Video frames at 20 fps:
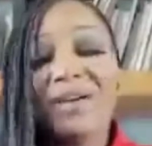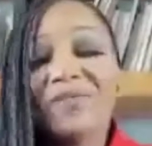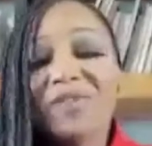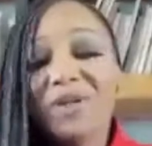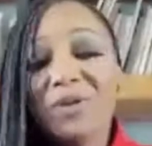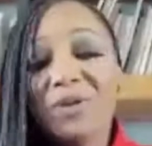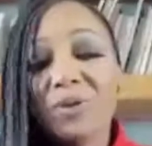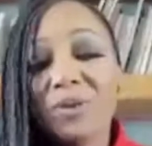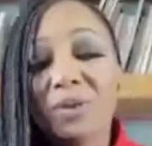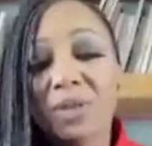
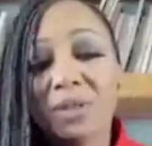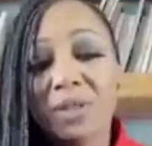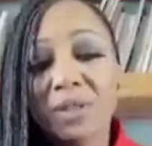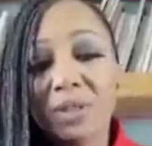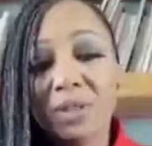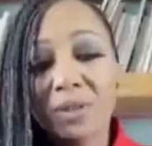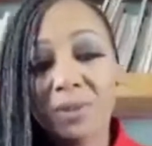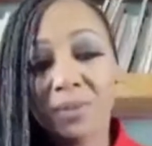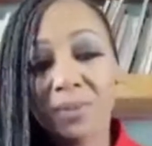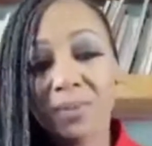of you who are
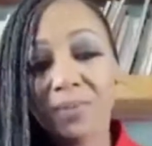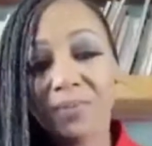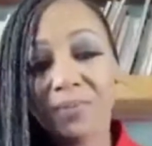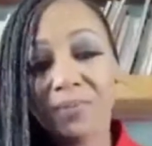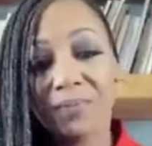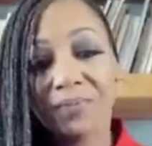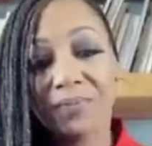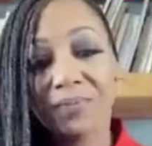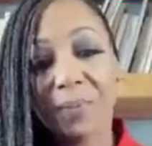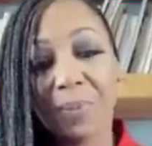out
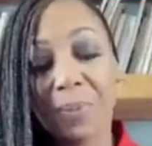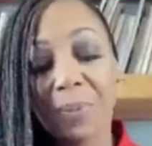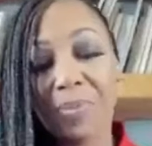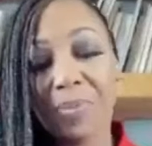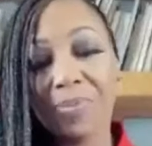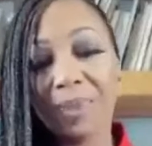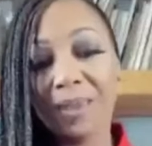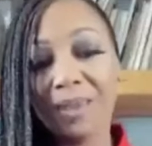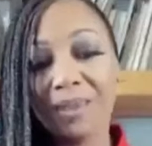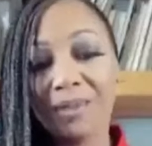there,
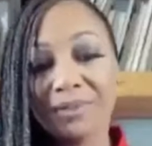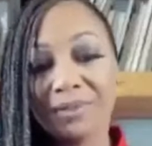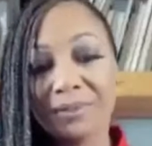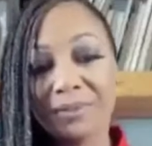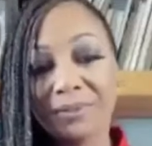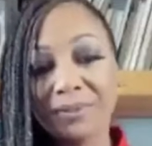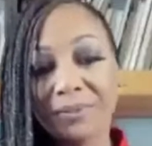Conversation